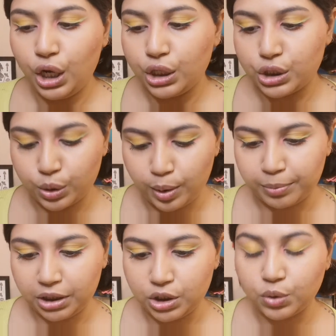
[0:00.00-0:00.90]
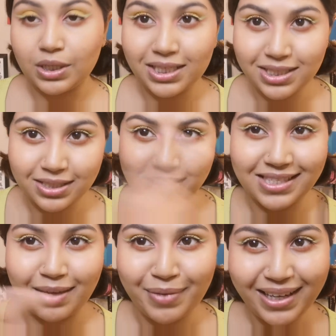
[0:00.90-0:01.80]
So I'm going to do that to the
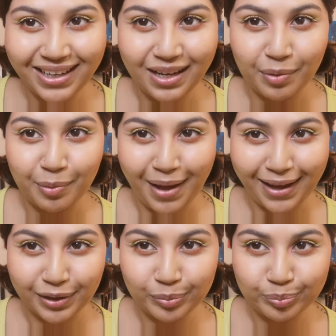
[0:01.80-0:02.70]
same end and I'll be back.